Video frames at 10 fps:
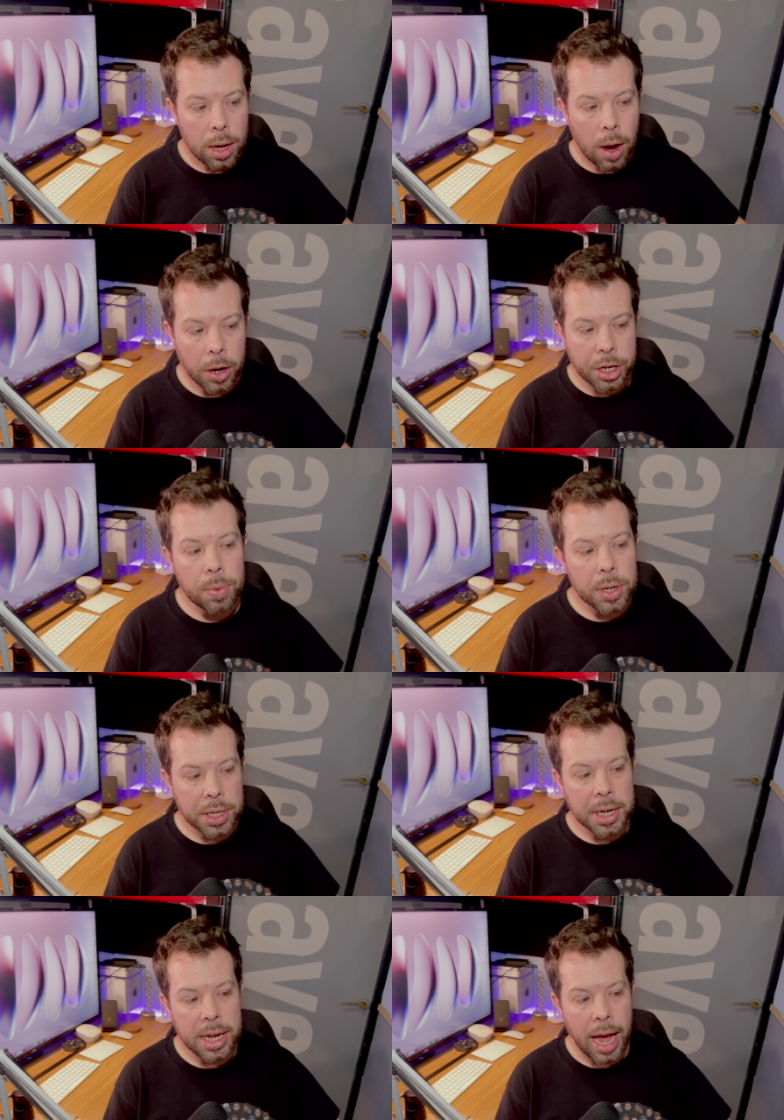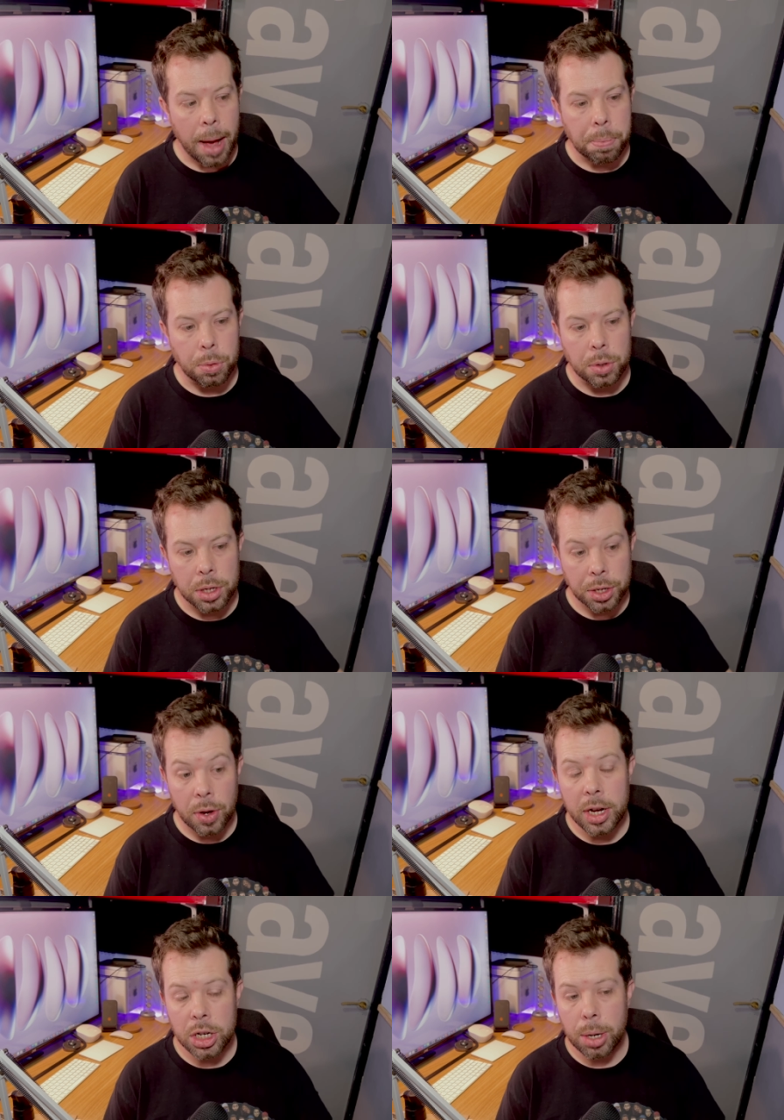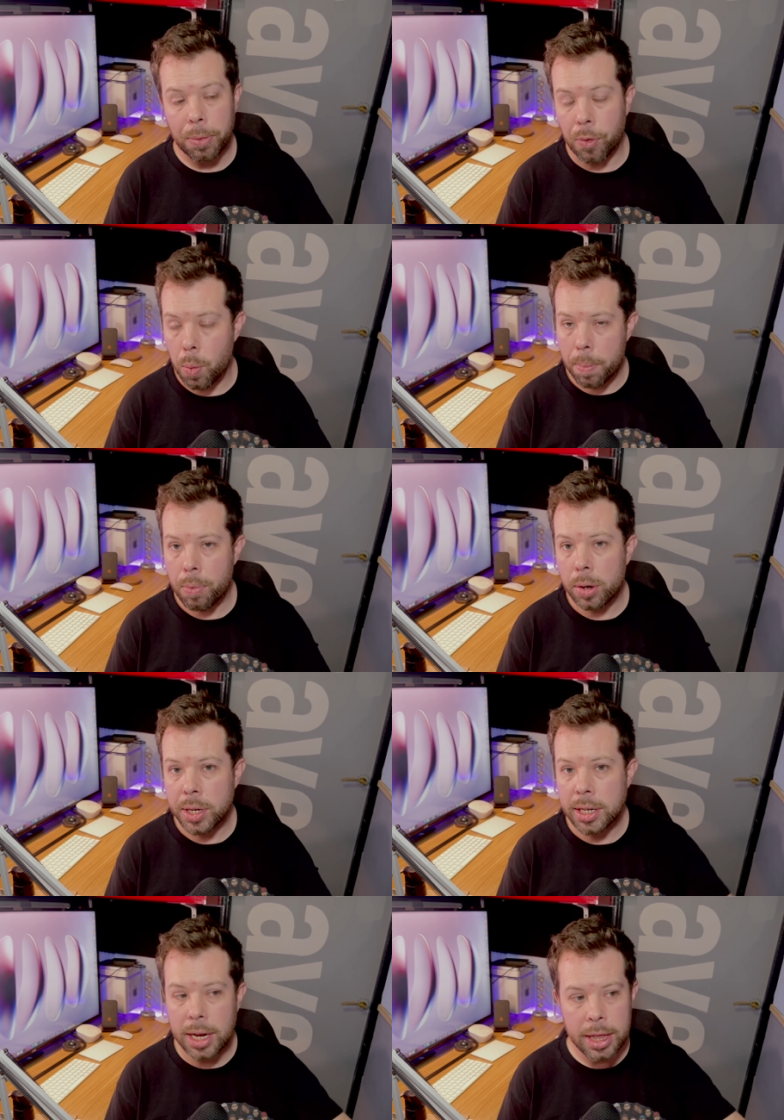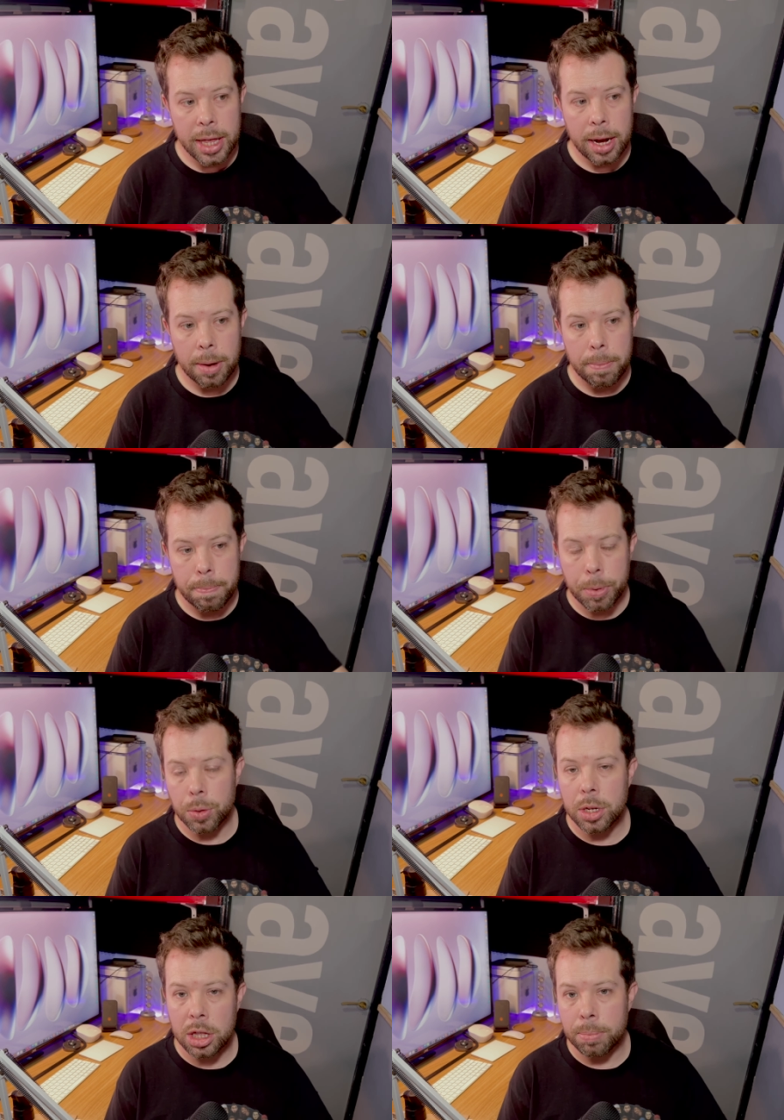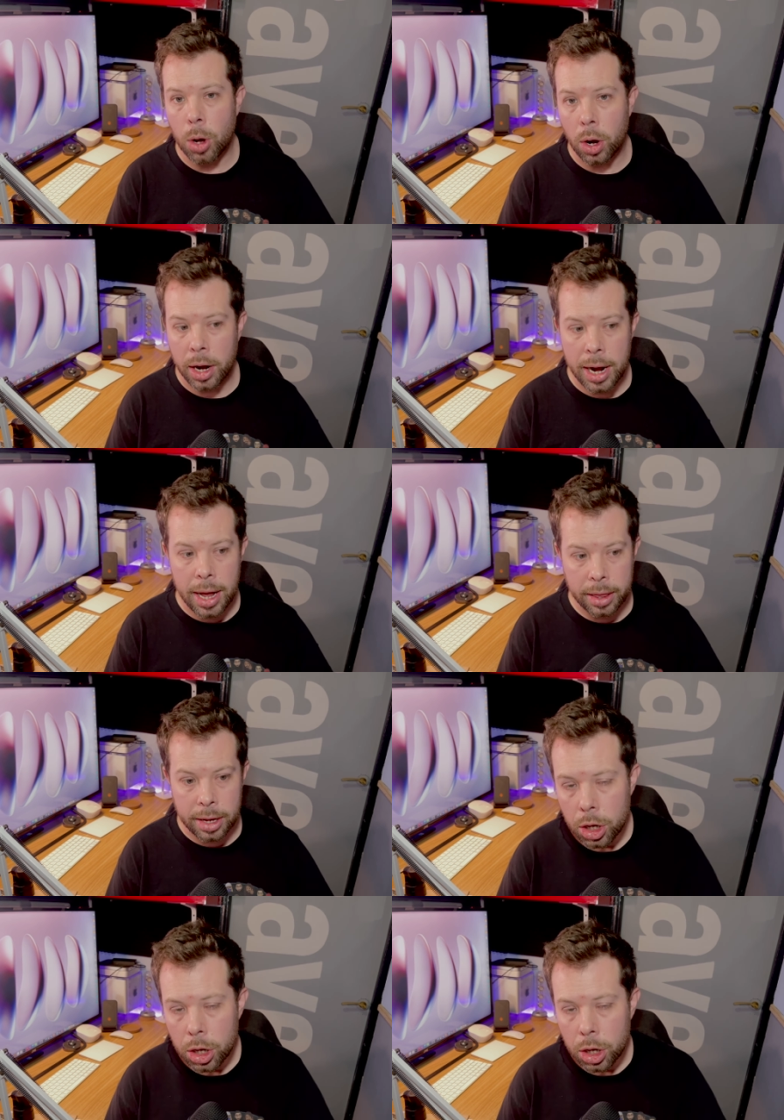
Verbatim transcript: I don't see Apple designing chips for one process and then building them on another.